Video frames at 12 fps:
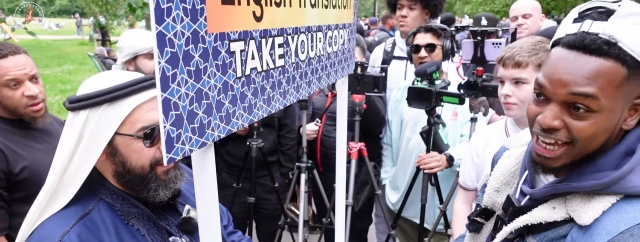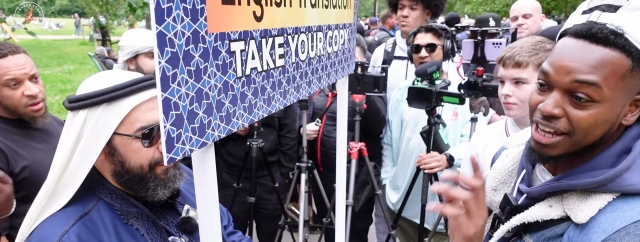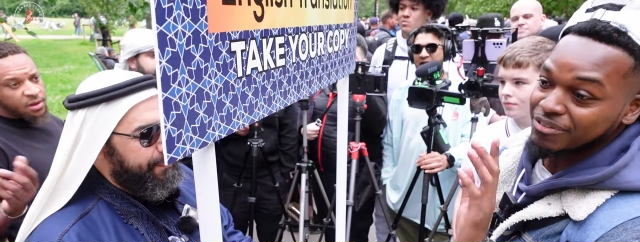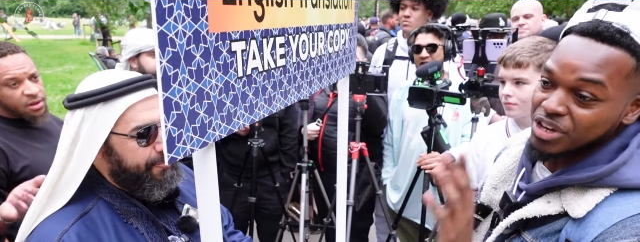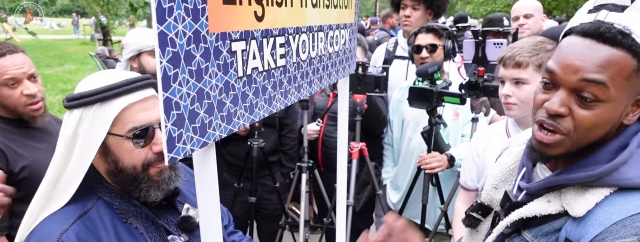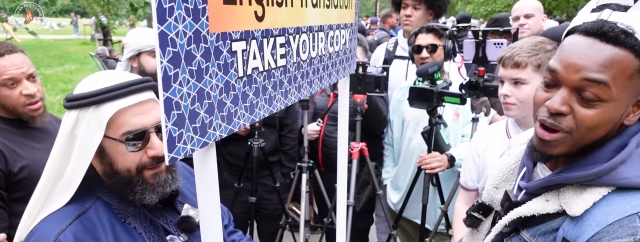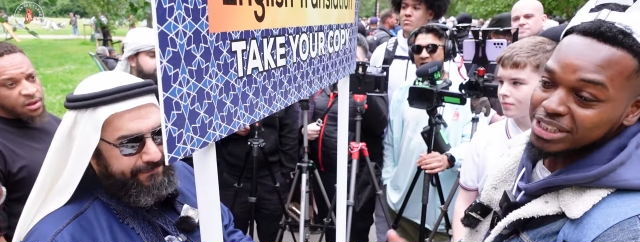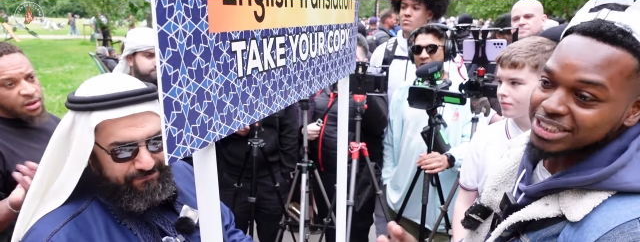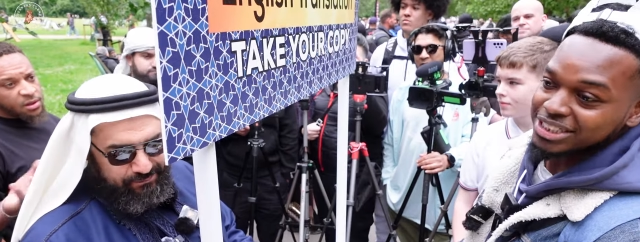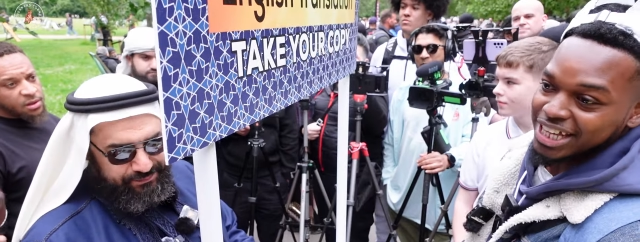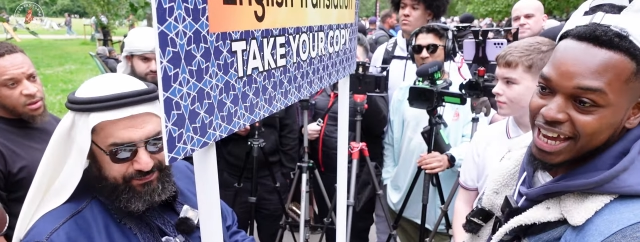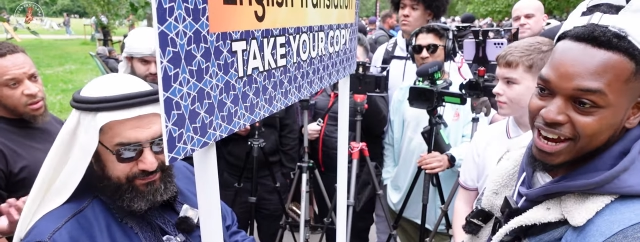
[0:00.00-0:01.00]
Speaker 1: and if you wasn't
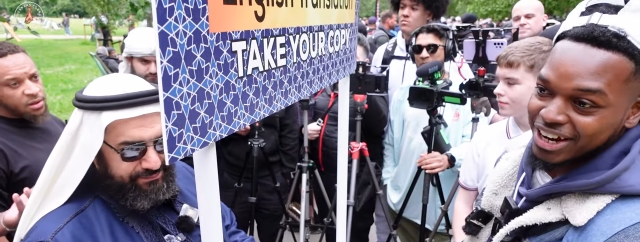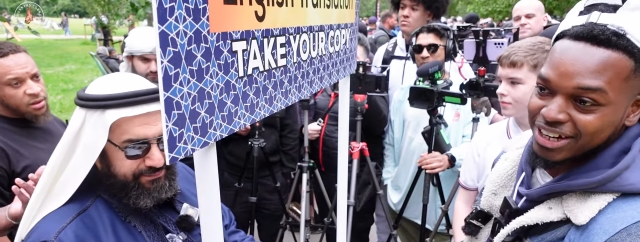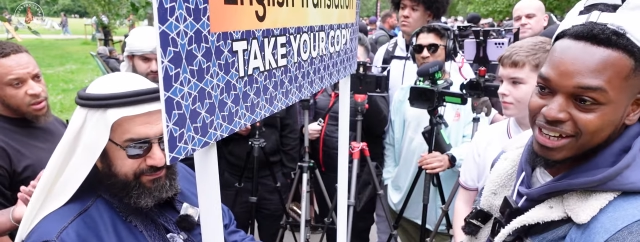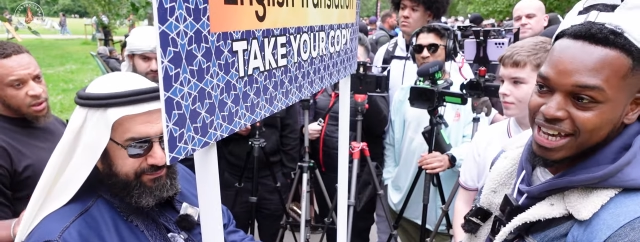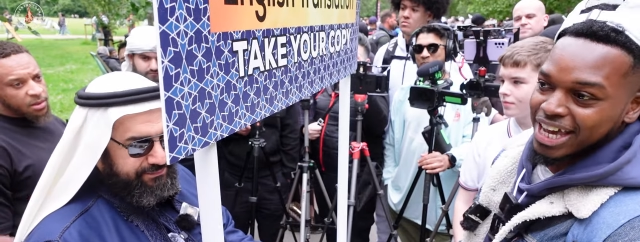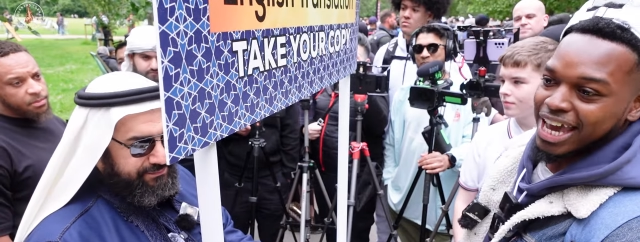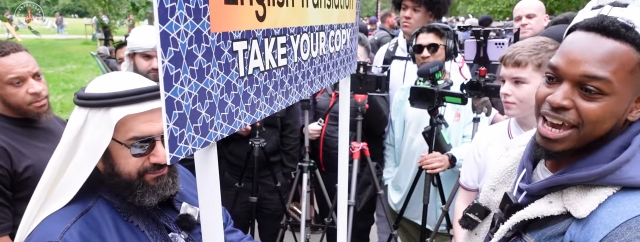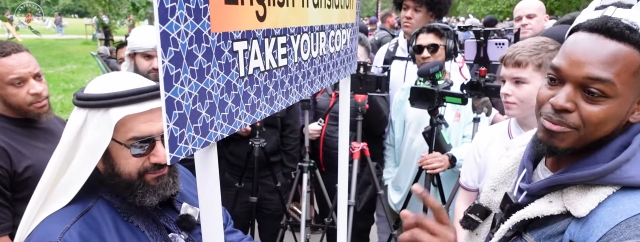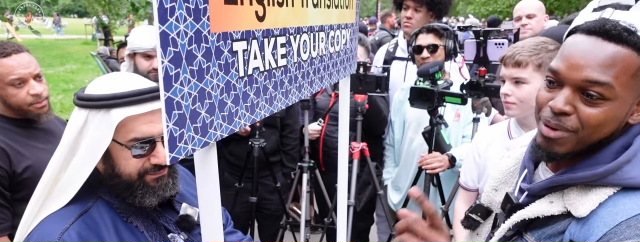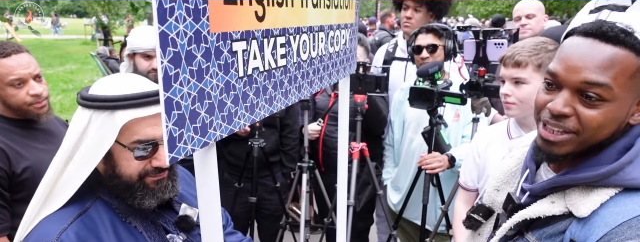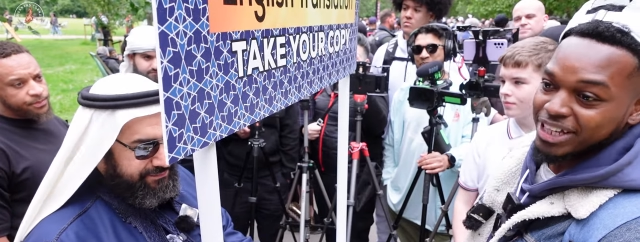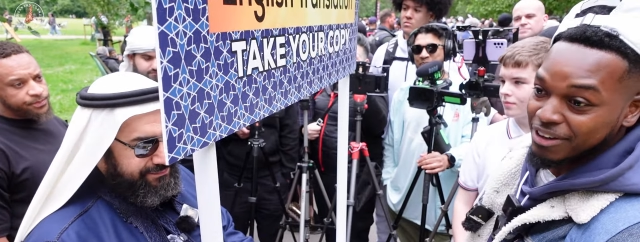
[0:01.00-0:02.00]
scared, hey
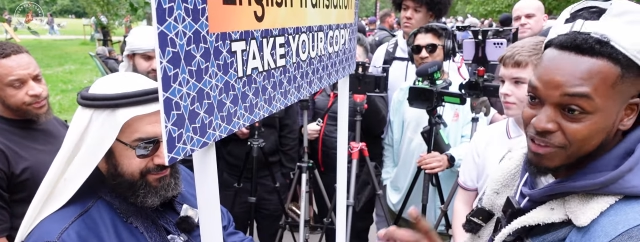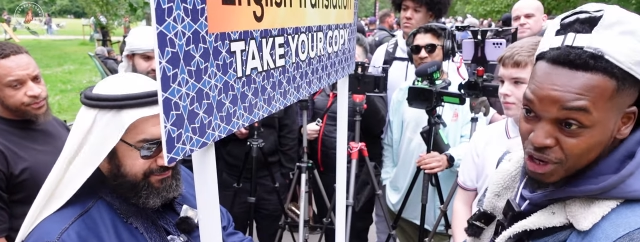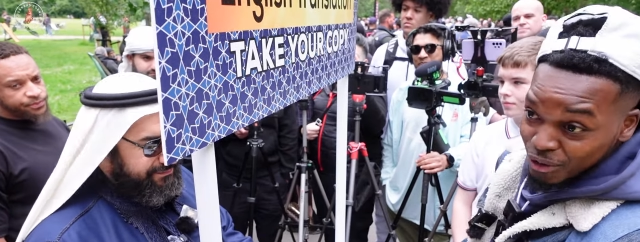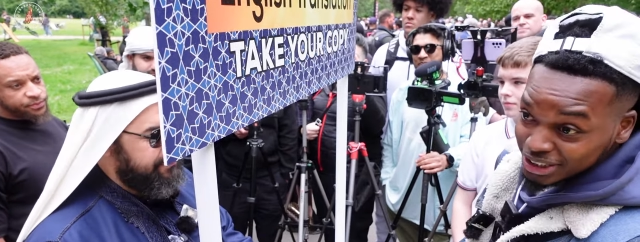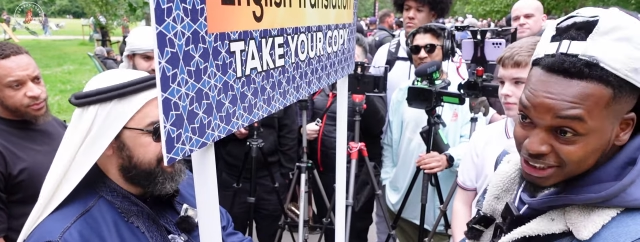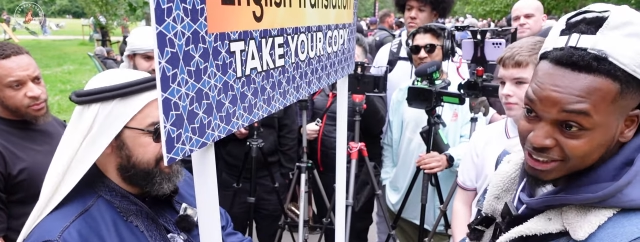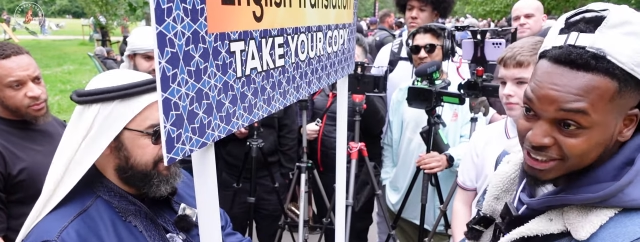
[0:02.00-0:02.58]
brother, if you wasn't